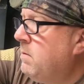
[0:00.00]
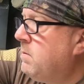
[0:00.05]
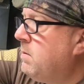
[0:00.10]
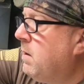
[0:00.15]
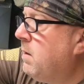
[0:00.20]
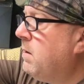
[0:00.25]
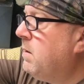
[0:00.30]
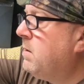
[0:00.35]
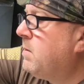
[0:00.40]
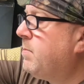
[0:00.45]

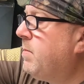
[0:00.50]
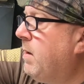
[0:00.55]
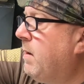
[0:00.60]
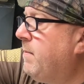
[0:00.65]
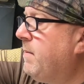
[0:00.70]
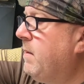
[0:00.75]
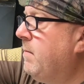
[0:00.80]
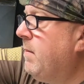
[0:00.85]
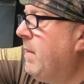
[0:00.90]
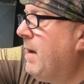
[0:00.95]
Send this
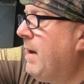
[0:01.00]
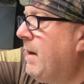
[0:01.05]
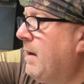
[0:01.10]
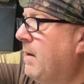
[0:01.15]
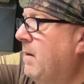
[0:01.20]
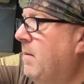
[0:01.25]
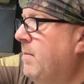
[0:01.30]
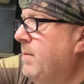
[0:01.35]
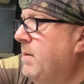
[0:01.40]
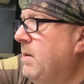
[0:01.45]
puppy
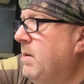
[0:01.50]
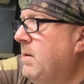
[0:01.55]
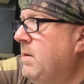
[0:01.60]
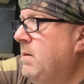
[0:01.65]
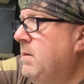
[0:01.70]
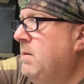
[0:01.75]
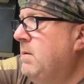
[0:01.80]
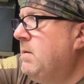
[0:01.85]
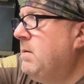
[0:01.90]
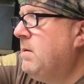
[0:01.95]
back up in
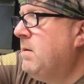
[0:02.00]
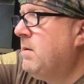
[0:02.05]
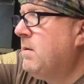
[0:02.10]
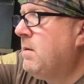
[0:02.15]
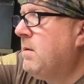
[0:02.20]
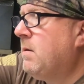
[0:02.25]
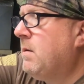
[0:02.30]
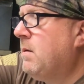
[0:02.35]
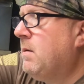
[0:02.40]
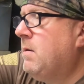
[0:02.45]
here.
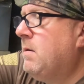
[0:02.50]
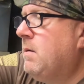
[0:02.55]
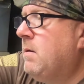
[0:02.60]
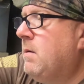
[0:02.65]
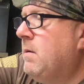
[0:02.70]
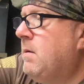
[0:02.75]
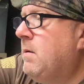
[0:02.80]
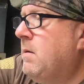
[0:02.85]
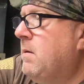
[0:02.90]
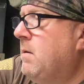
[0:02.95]

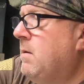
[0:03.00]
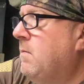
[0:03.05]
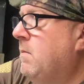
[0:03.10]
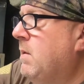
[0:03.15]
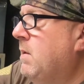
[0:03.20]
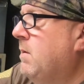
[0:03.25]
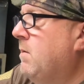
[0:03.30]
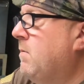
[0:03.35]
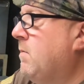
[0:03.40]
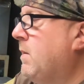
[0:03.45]
And,
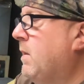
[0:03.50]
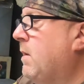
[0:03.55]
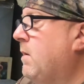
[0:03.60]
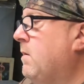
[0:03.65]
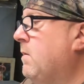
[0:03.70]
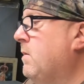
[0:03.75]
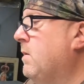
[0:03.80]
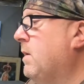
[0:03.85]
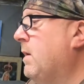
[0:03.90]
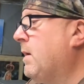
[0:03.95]
well, we can
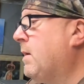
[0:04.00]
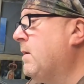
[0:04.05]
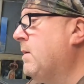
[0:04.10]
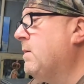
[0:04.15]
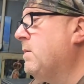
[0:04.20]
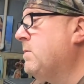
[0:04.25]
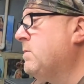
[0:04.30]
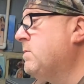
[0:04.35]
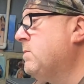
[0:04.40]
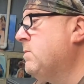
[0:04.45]
do it like
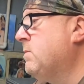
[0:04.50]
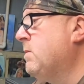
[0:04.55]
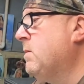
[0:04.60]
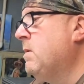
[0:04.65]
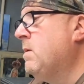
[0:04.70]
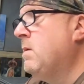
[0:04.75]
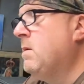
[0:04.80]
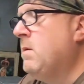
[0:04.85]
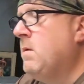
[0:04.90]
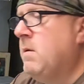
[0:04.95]
this.
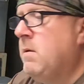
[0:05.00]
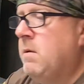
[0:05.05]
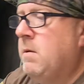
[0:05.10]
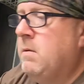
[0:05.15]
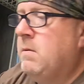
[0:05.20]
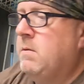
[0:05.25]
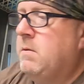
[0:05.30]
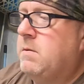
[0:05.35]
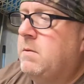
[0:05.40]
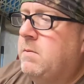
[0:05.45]

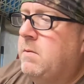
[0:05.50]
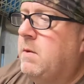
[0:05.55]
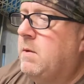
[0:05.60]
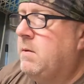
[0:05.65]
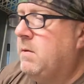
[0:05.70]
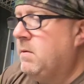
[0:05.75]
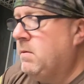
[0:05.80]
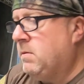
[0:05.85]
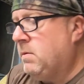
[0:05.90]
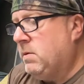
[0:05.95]
Just want
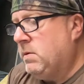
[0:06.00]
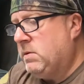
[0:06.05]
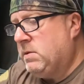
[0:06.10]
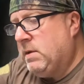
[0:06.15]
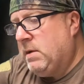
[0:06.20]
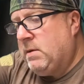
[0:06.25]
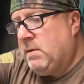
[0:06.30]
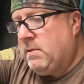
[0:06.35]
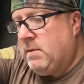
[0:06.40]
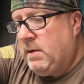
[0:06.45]
to
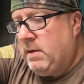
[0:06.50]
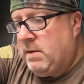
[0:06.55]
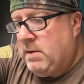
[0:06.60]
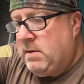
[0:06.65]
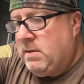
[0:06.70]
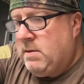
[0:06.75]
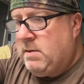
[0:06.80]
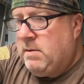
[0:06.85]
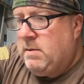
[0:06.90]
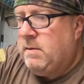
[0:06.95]
set it right
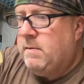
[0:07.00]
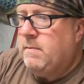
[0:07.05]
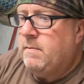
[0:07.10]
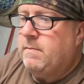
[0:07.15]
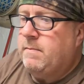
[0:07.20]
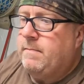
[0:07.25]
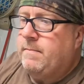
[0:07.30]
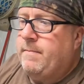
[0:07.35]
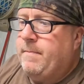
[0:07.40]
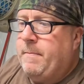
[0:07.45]
there.
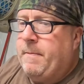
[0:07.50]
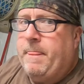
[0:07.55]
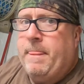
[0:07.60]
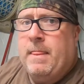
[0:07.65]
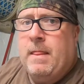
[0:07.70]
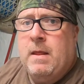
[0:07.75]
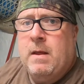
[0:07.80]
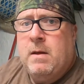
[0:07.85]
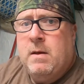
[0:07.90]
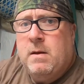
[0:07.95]

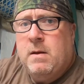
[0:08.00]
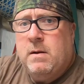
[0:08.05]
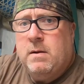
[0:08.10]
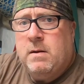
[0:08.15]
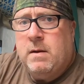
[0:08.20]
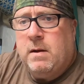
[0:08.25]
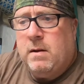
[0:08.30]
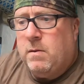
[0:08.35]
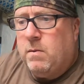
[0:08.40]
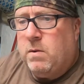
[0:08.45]

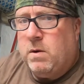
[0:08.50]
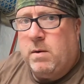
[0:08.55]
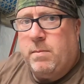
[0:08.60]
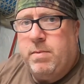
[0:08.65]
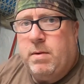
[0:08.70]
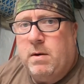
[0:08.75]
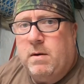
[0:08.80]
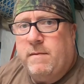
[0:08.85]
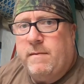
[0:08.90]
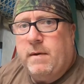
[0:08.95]
That'll work
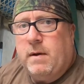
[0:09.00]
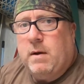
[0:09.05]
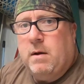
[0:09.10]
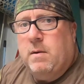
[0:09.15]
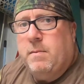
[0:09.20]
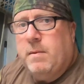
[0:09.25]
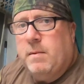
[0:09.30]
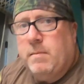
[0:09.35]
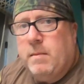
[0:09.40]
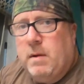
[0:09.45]
perfect.
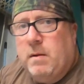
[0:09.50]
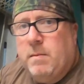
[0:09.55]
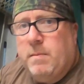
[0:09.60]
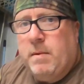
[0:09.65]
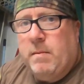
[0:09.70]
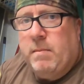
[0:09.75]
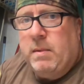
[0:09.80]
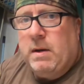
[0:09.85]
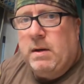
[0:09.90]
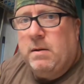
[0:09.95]
Hope
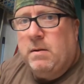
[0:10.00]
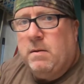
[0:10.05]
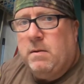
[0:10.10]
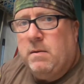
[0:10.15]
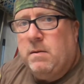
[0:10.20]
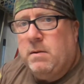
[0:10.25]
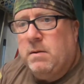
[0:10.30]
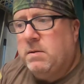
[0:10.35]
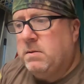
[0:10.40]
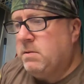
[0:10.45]
I'm getting
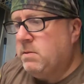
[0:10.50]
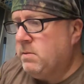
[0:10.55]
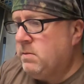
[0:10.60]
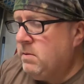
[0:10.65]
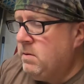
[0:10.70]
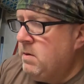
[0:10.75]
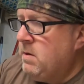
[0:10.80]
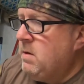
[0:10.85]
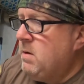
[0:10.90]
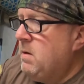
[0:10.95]
all this.
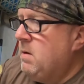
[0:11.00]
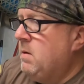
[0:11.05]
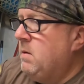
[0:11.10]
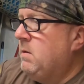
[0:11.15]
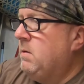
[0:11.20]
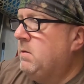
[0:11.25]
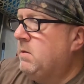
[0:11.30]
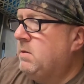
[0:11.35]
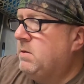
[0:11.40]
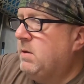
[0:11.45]

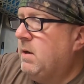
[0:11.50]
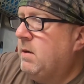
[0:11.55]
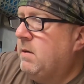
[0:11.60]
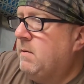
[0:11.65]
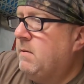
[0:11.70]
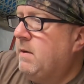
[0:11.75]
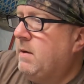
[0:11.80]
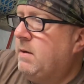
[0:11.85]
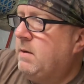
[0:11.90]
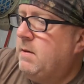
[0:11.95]
Set it
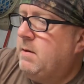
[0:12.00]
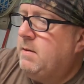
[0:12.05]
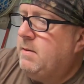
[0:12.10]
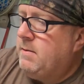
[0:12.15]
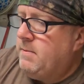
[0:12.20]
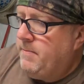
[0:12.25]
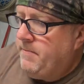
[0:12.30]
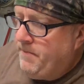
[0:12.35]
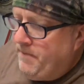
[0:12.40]
right there.